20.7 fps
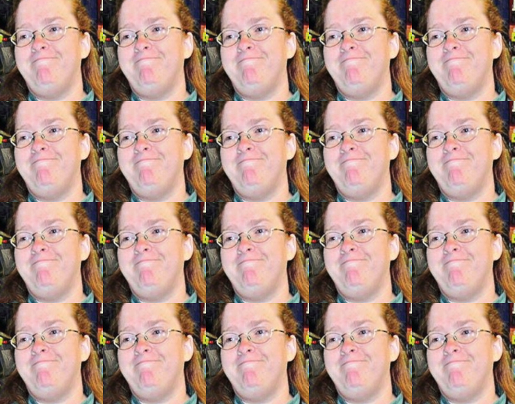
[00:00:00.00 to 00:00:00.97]

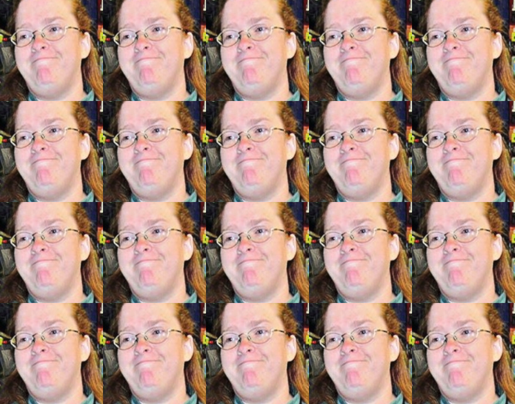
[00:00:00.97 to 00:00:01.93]

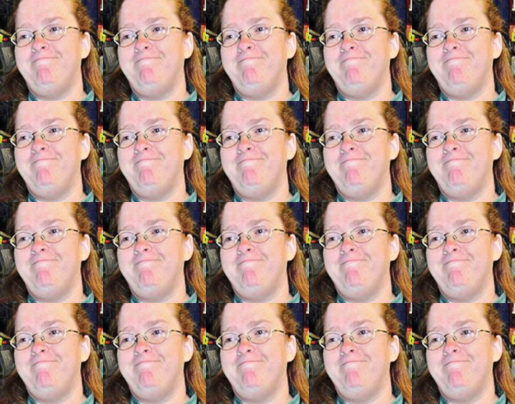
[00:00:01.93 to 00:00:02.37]
(silence)